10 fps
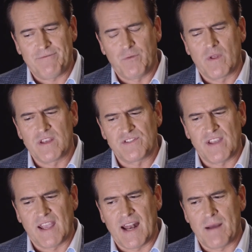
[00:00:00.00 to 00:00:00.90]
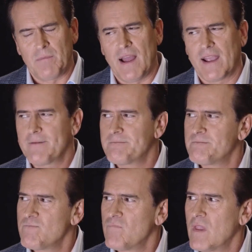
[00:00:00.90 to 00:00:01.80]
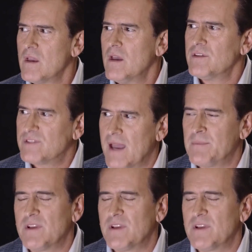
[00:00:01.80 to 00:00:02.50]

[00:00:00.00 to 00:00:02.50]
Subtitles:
for this thing, and I'm like, Sam,